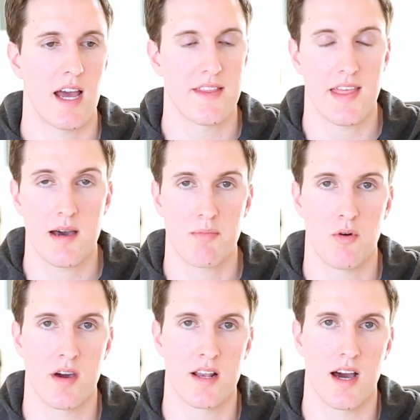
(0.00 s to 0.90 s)
At that
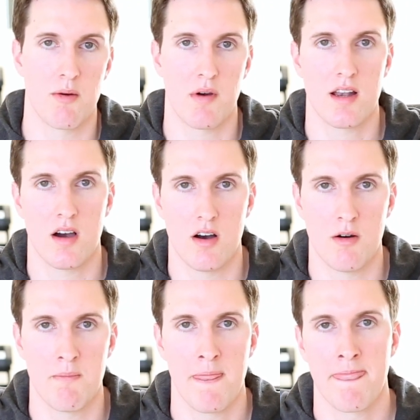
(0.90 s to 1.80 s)
point, I went
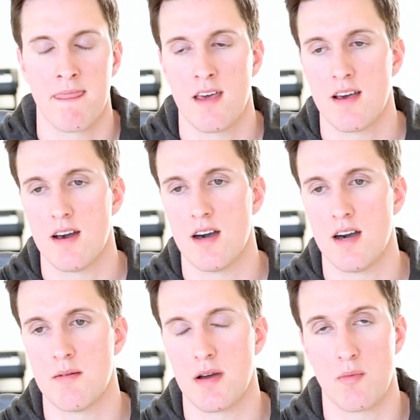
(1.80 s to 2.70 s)
home.
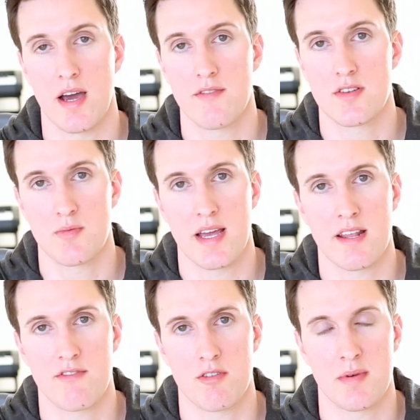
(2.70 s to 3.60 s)
My wife was
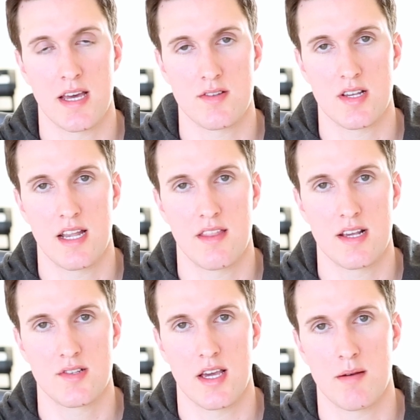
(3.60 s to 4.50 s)
waiting for me outside of the
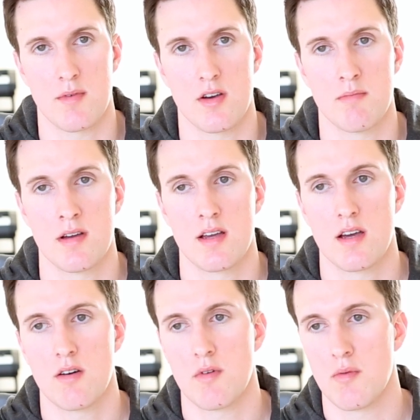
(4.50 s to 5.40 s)
exam room.
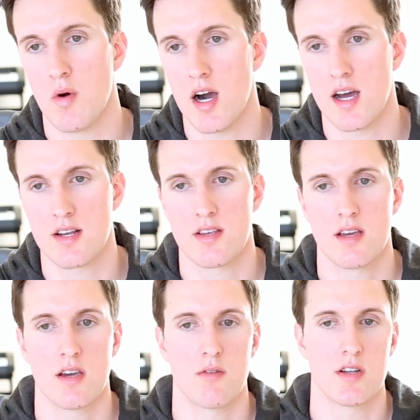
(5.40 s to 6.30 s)
We walked,
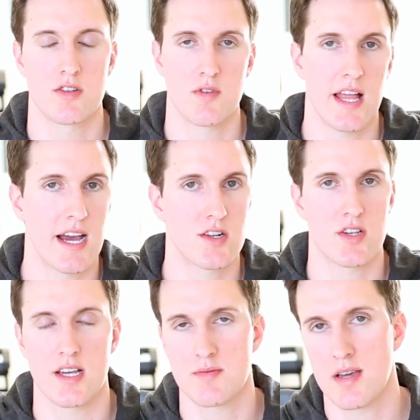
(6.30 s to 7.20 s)
we just relaxed.
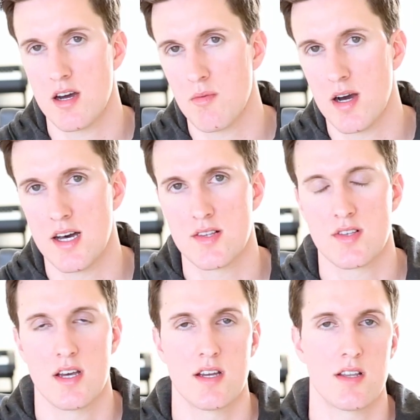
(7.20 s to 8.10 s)
She asked me how it
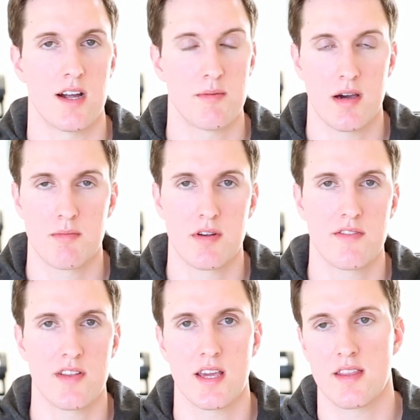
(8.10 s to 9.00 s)
was, talked about it
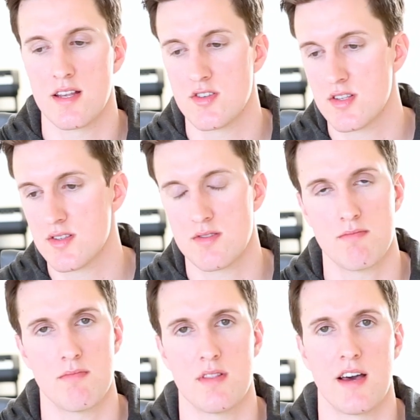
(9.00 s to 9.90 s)
briefly, and then just
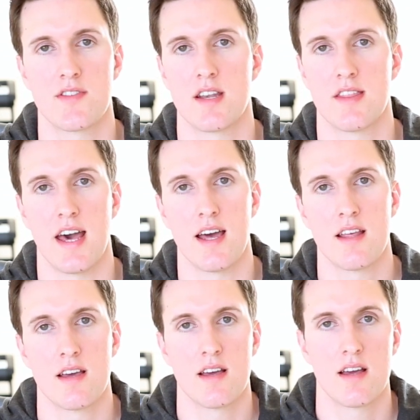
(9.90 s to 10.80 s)
left it at that.